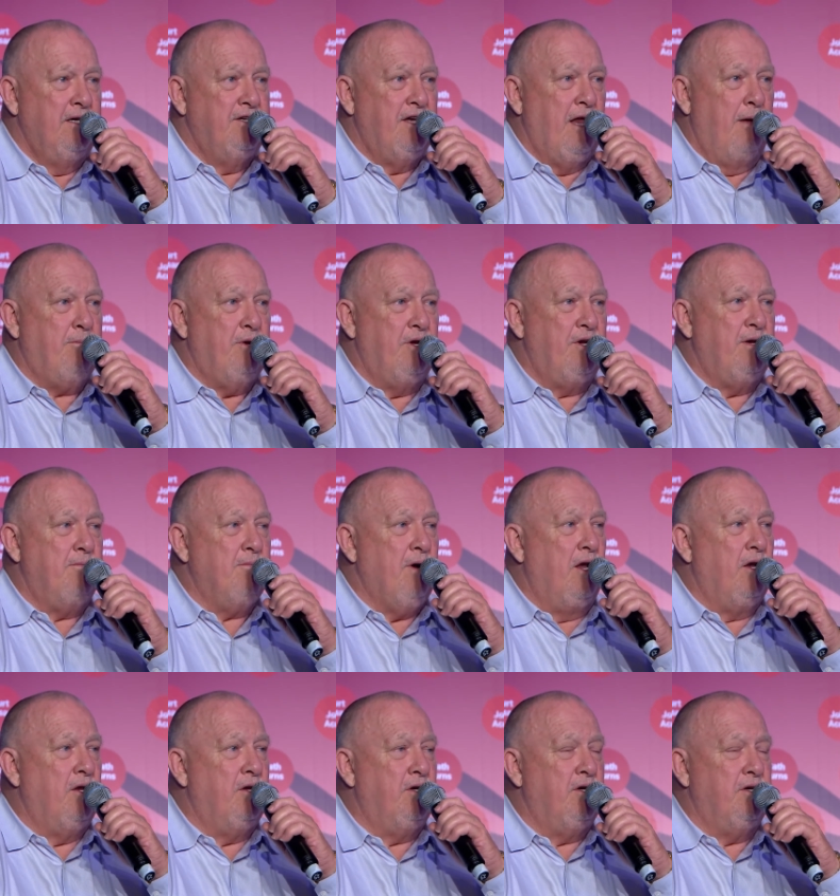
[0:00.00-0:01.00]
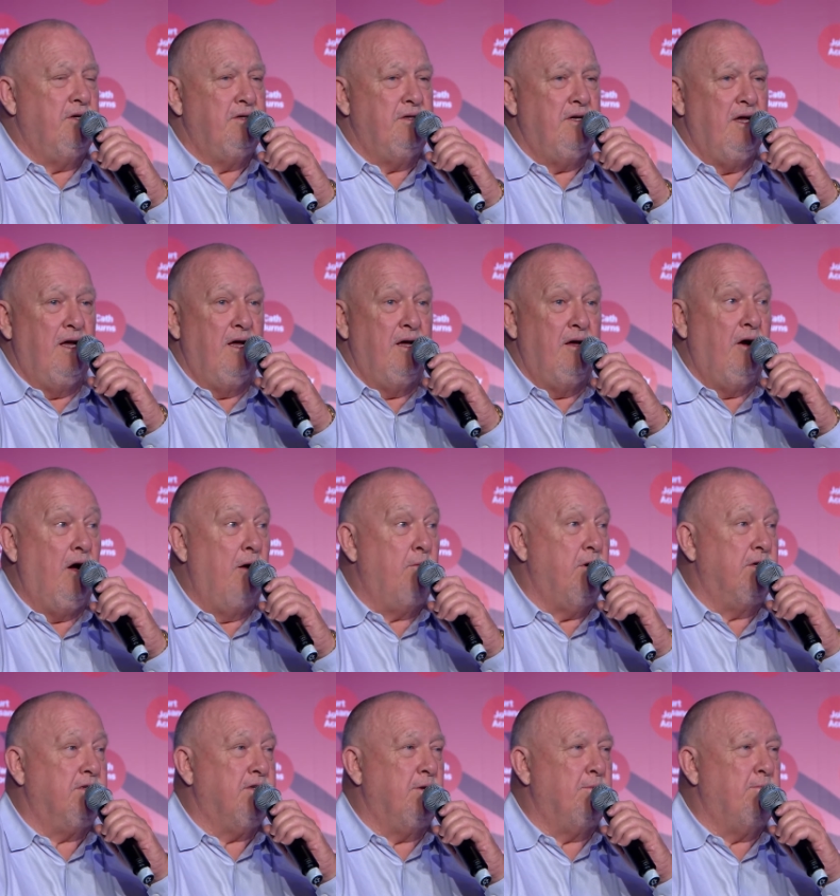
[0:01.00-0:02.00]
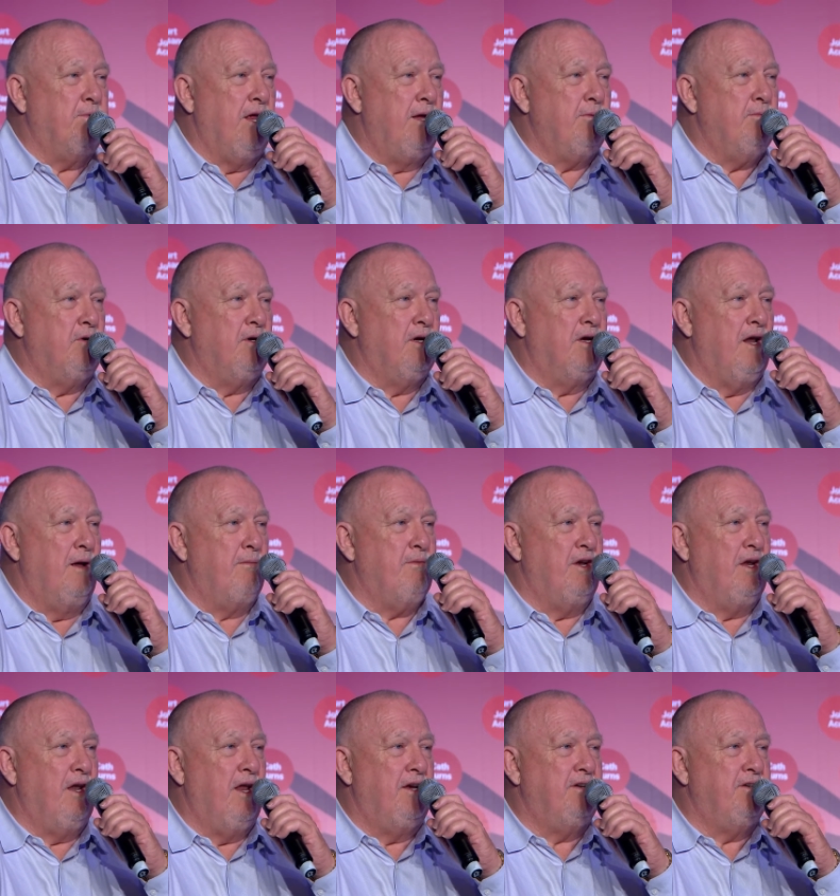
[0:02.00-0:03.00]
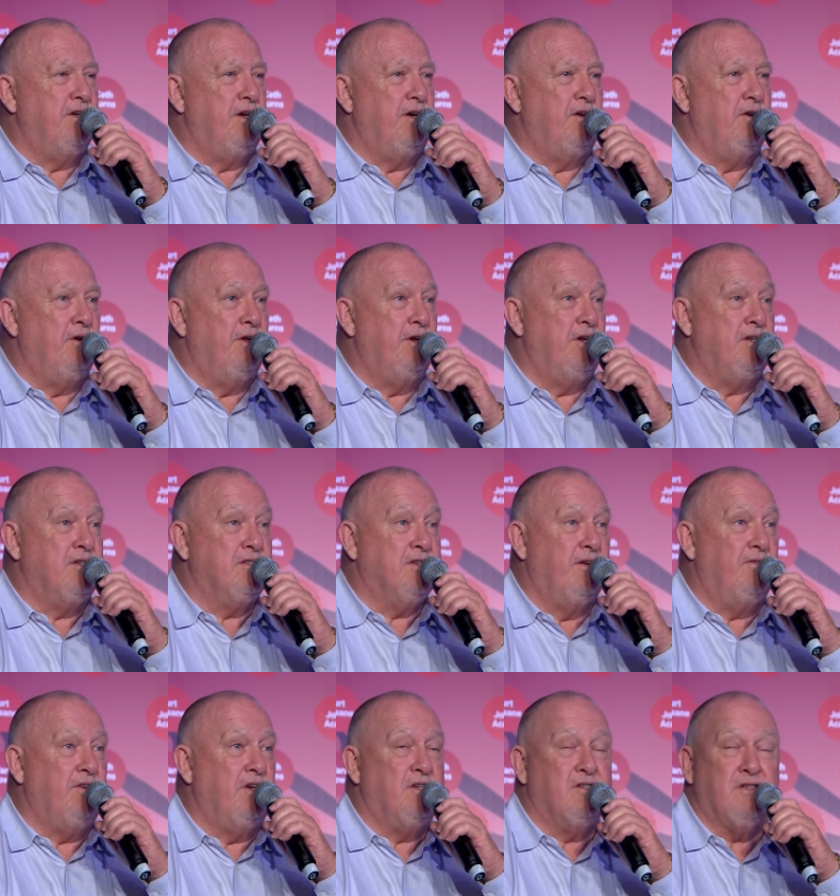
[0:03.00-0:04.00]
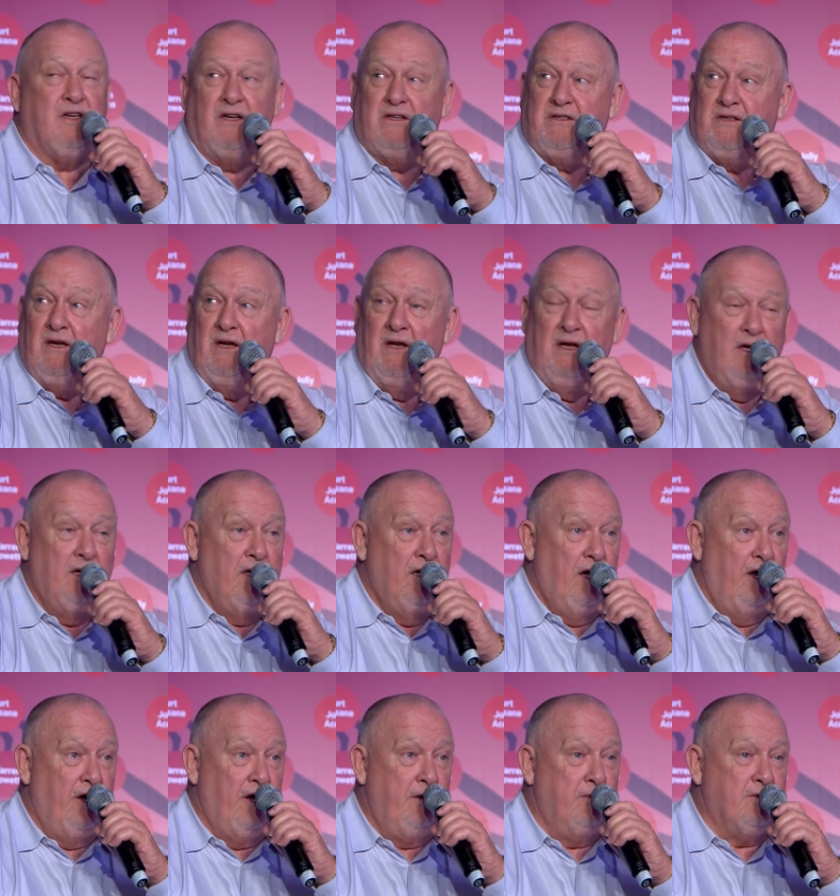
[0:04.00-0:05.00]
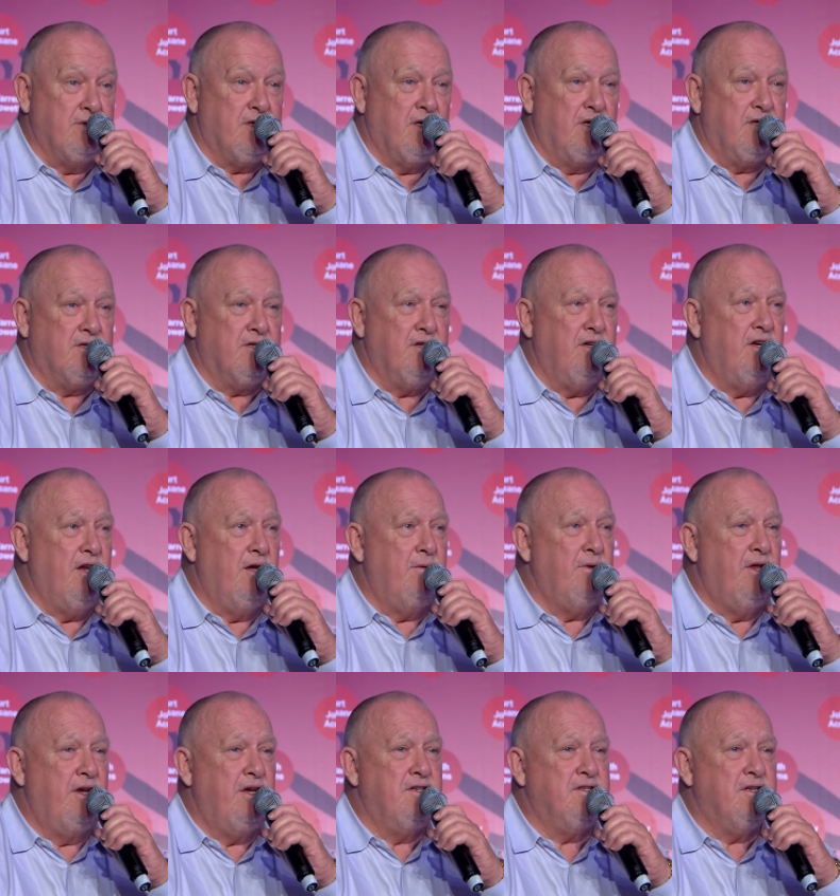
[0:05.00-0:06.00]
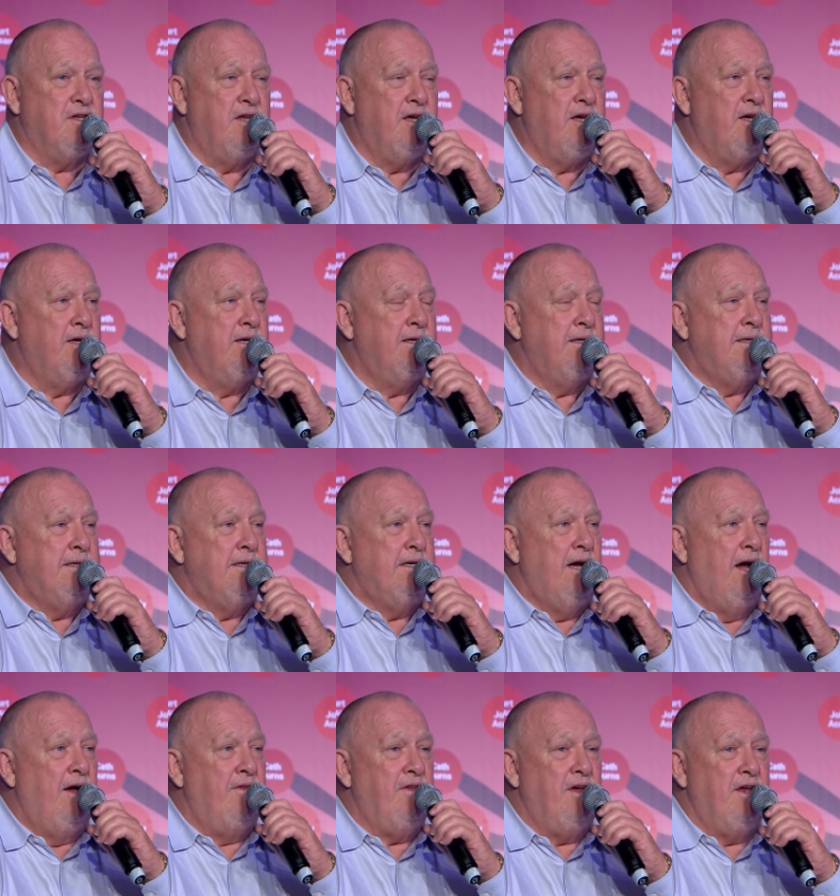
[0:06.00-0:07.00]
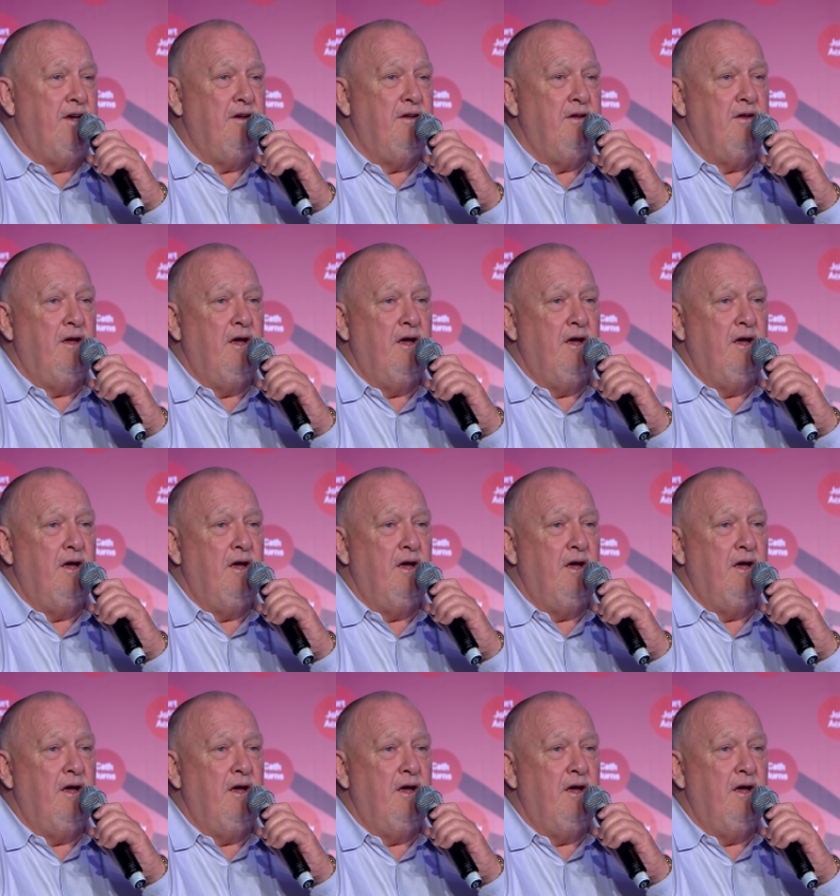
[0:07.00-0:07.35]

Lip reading: Now, Bernie Mulhern, I worked at the Playboy Club in London in 1976, and he was the casino manager there. And then